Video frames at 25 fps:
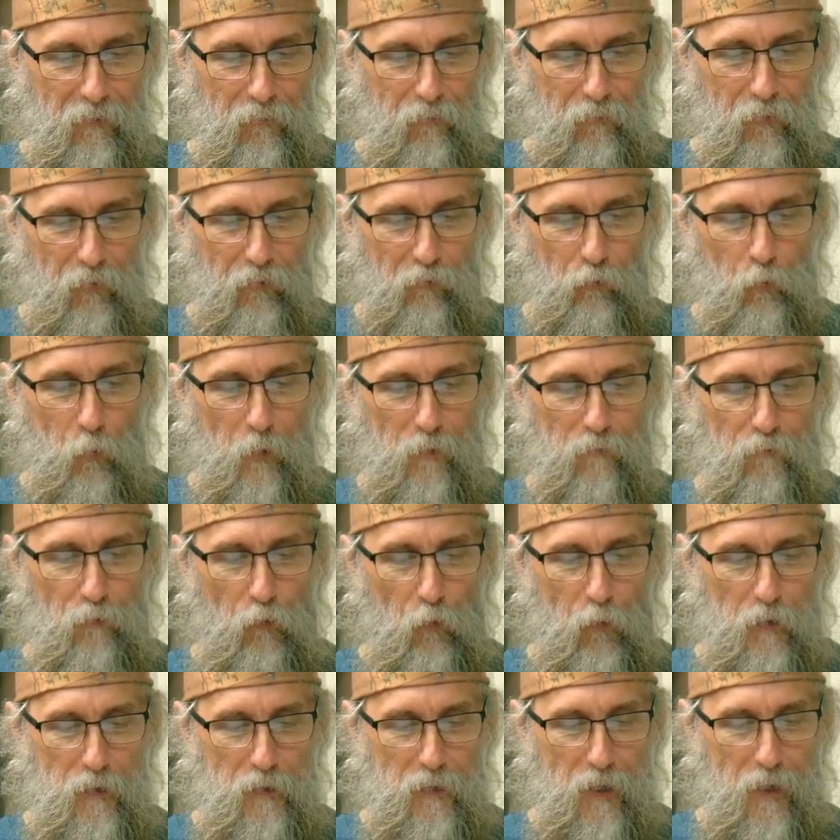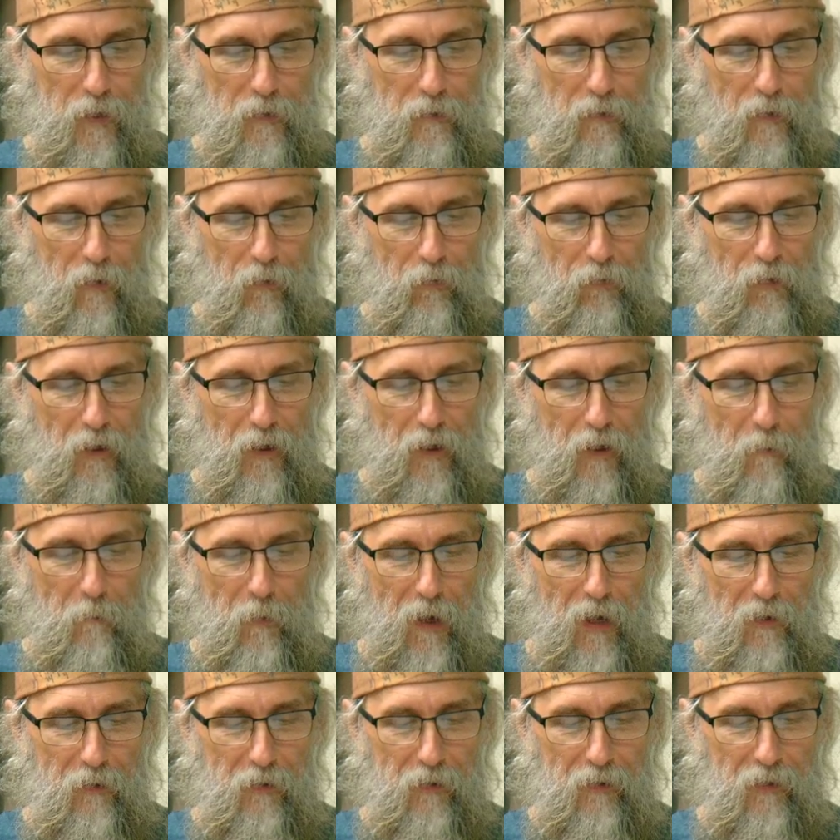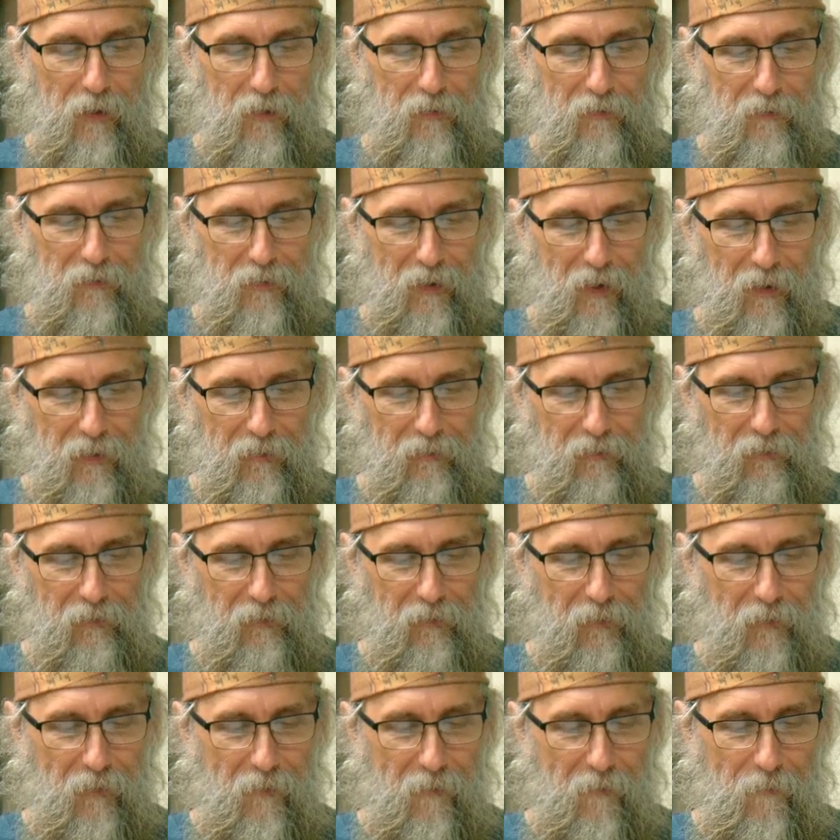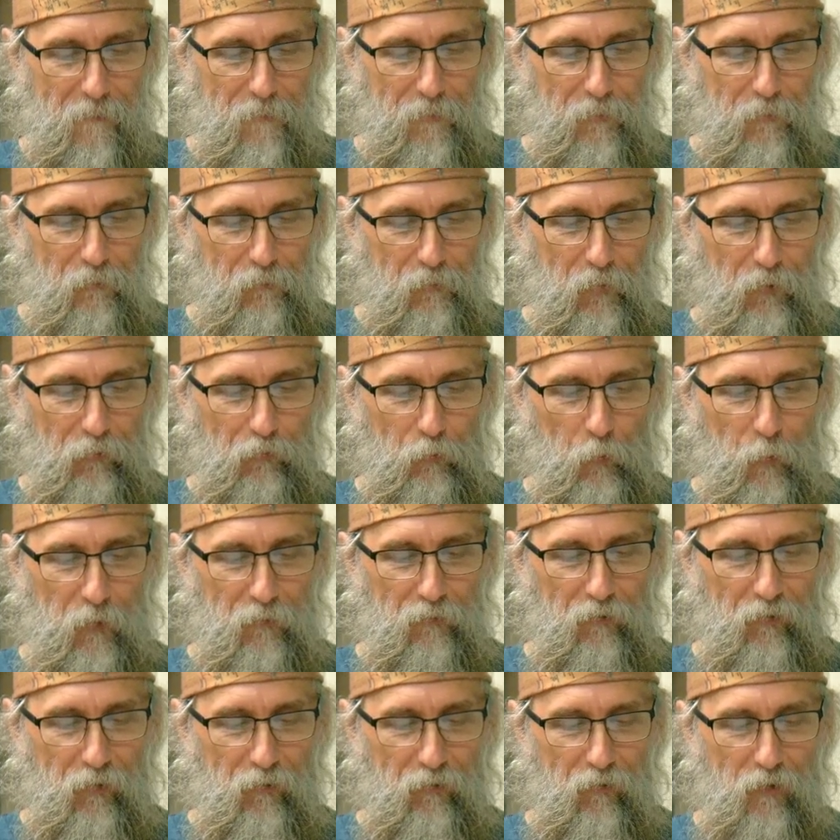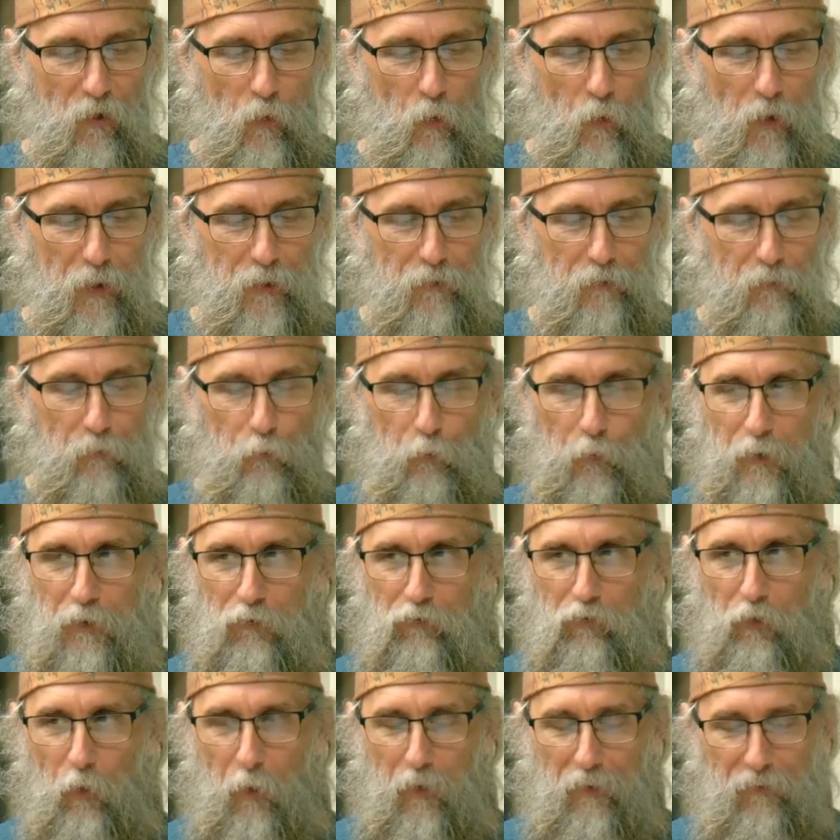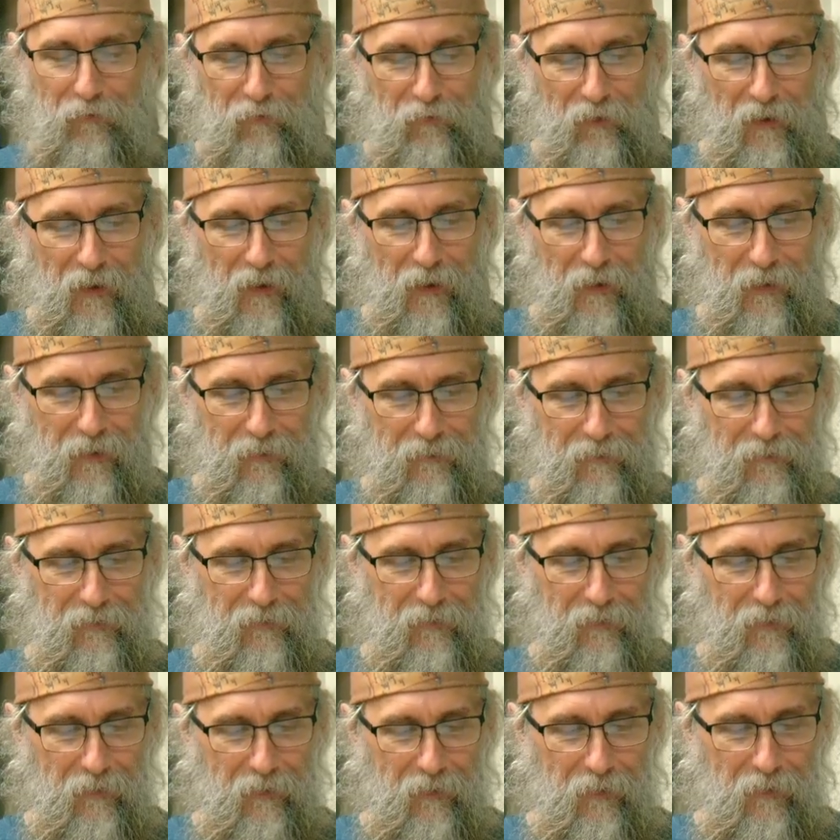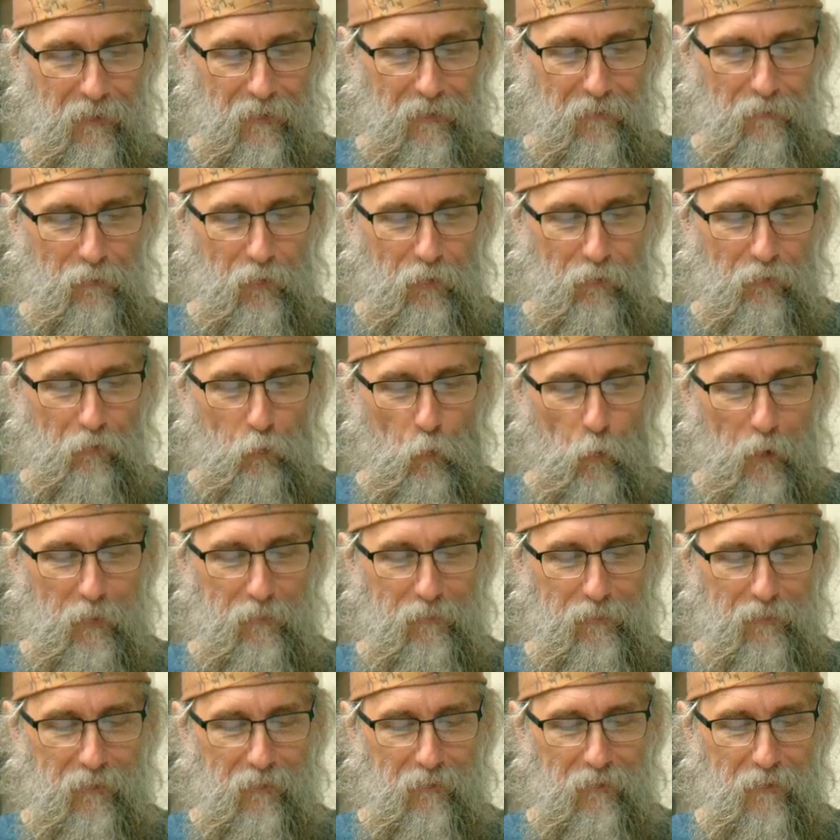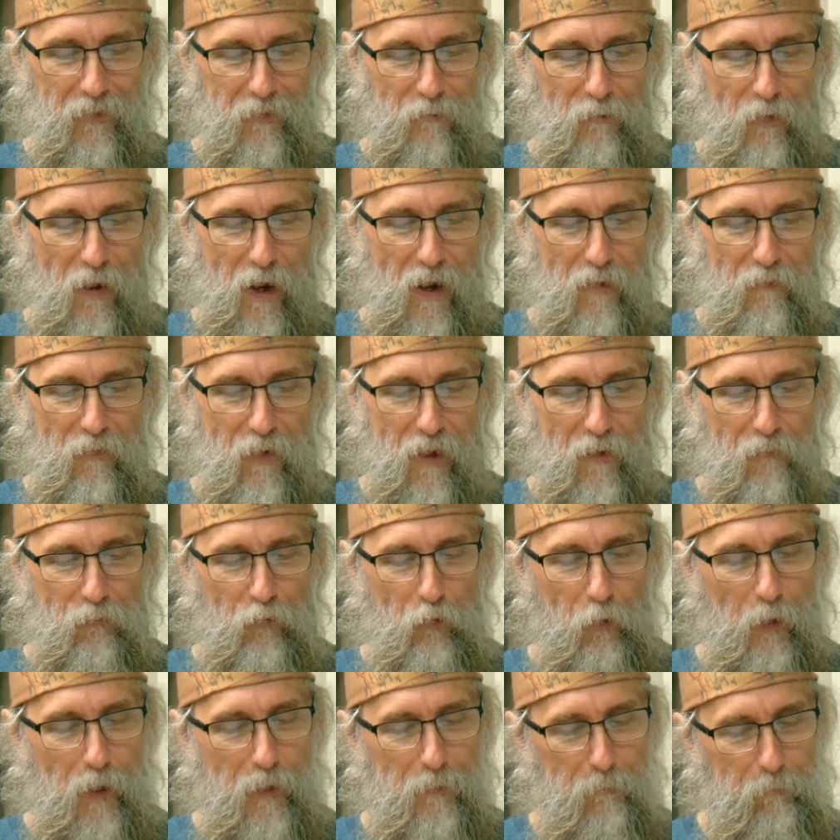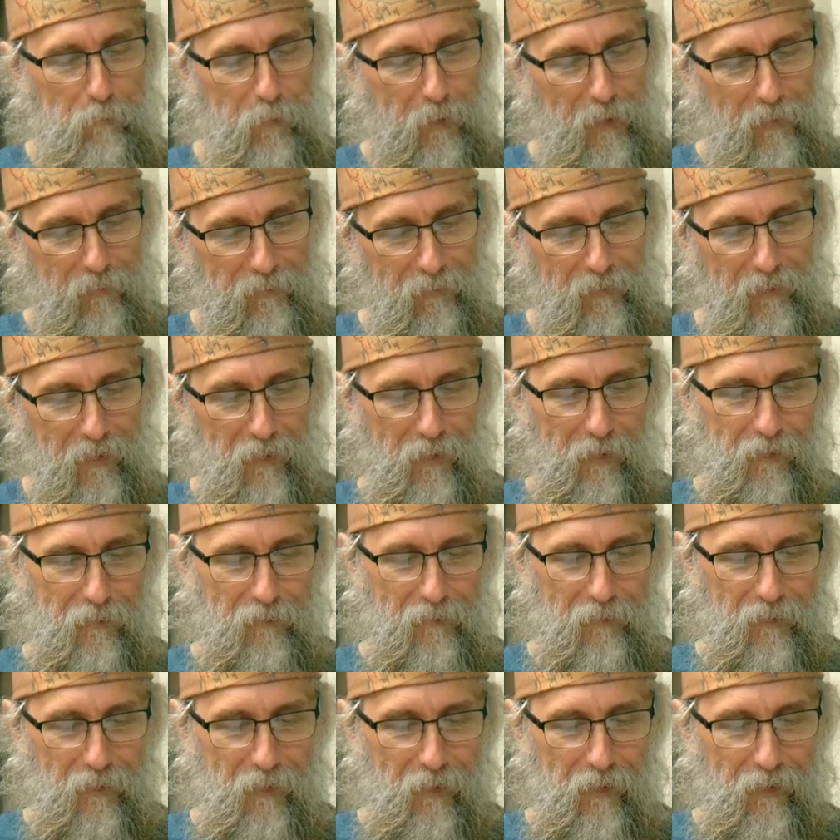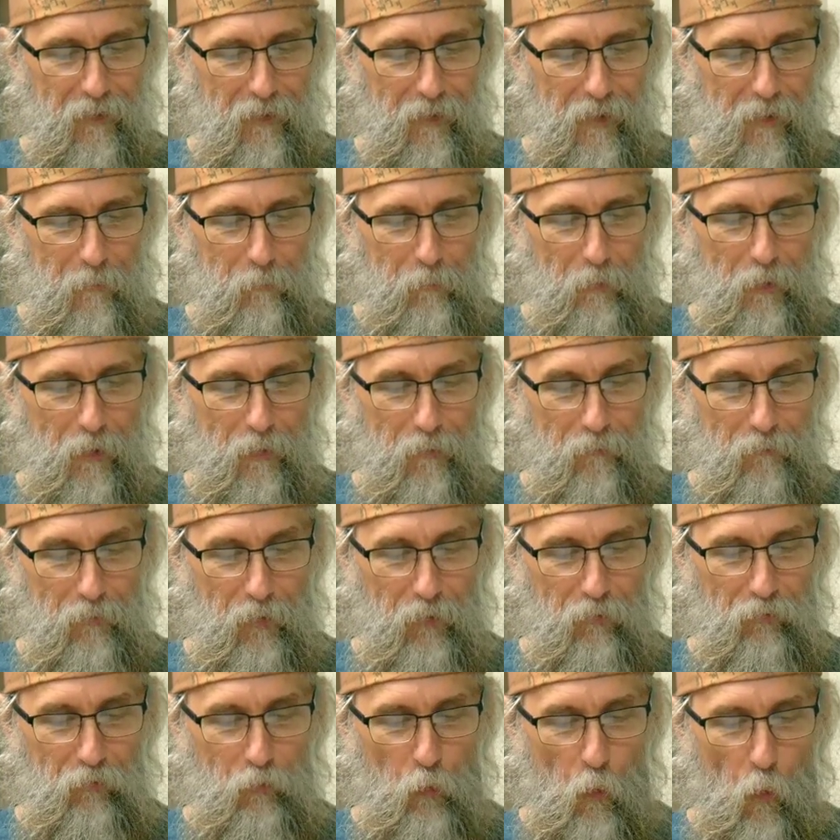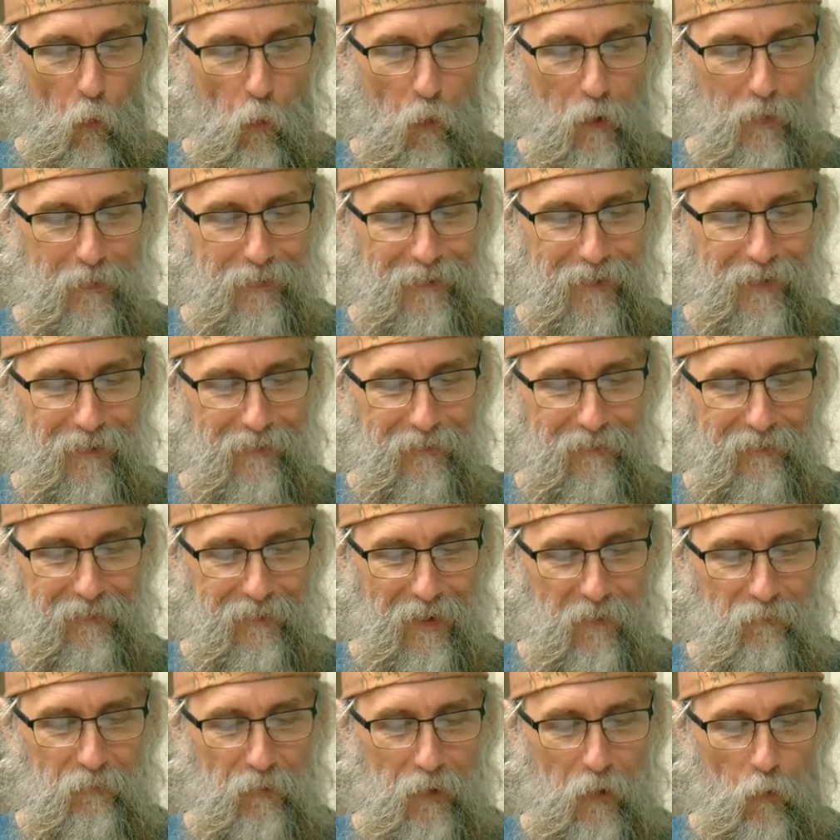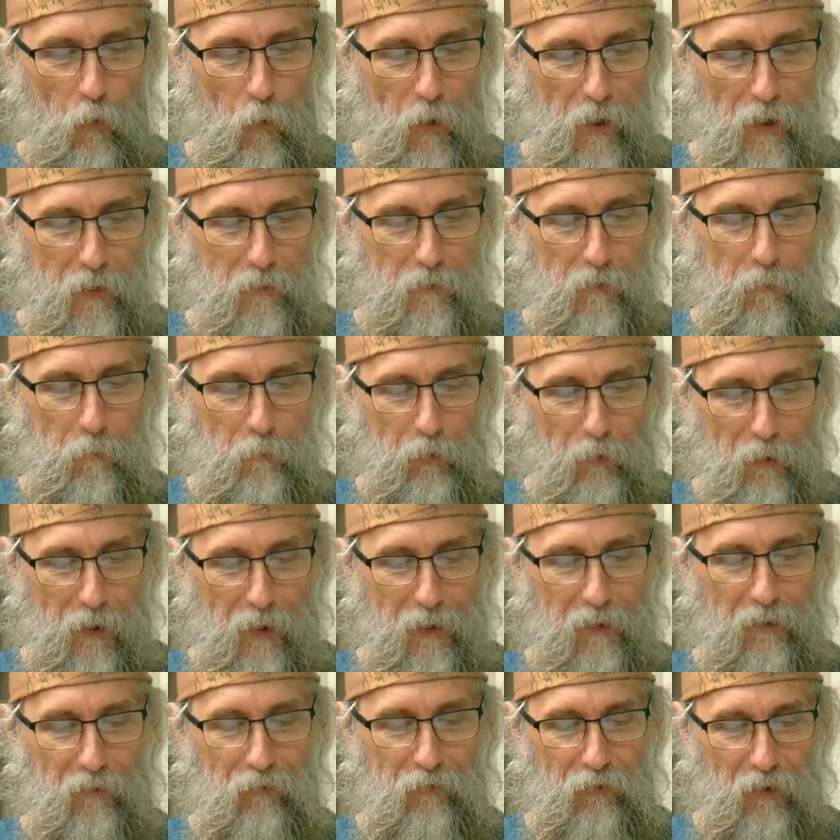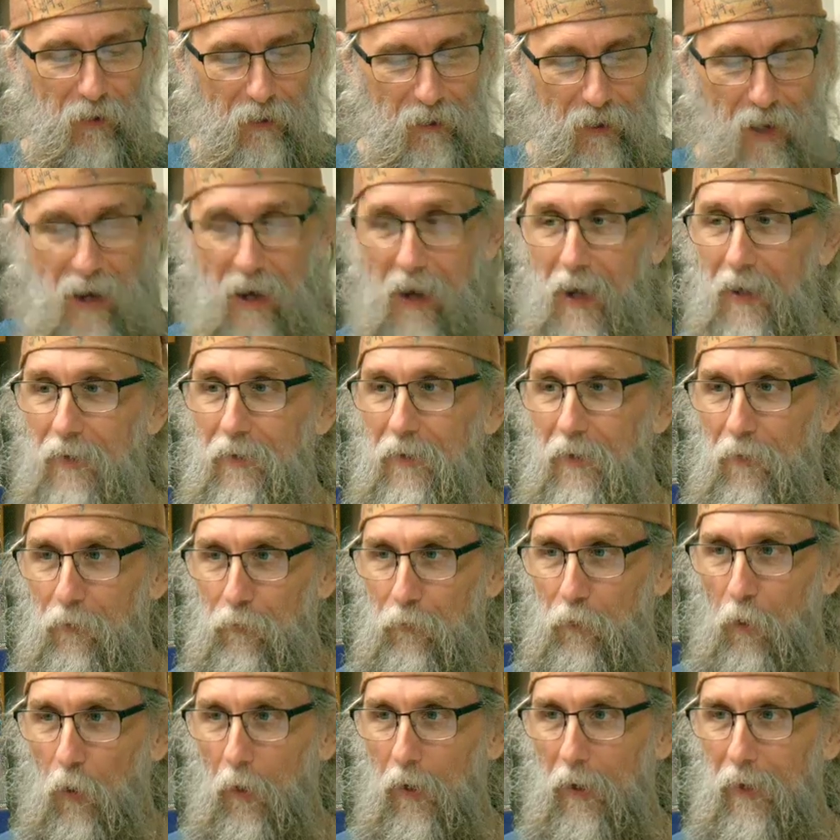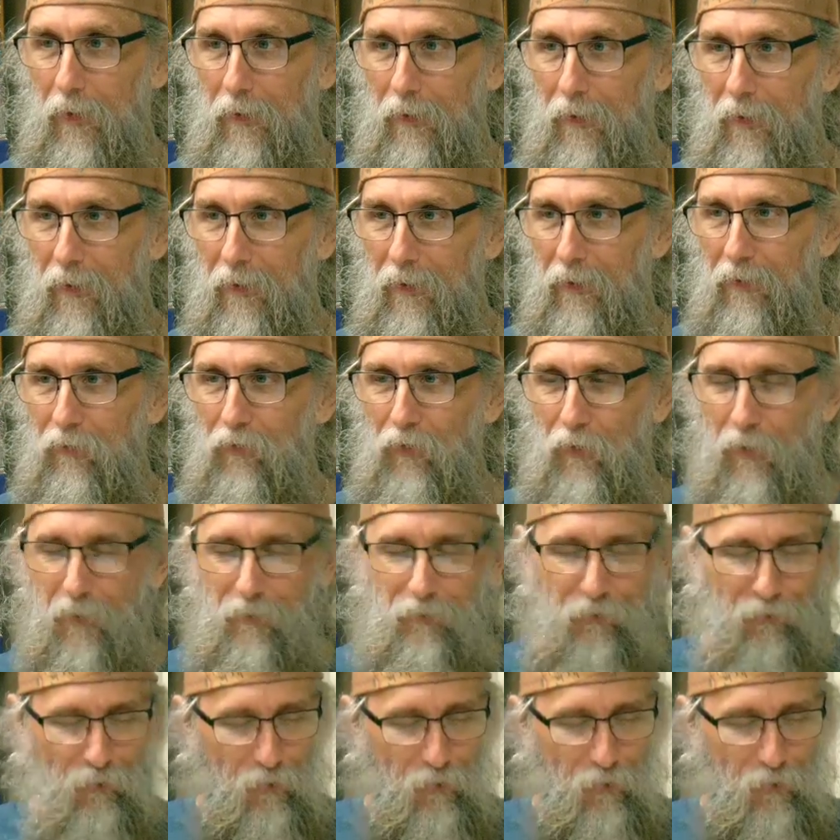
Verse 148, think about it at night. Verse 161, rejoice in it. Verse 165, have great peace in it. and pr- verse 171, praise God for it. So let's